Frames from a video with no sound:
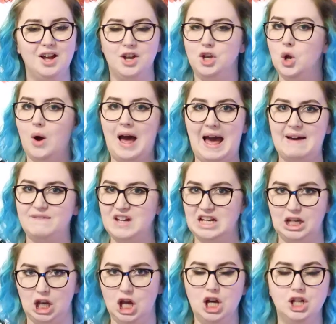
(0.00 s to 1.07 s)
Not having
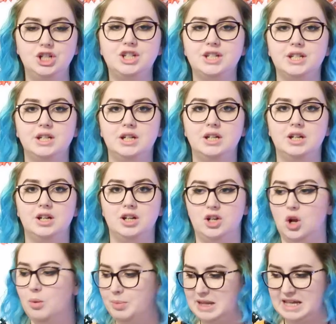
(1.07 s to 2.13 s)
learned,
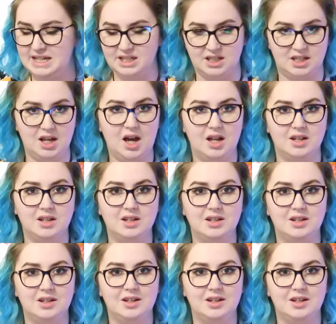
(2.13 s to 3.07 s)
not being done,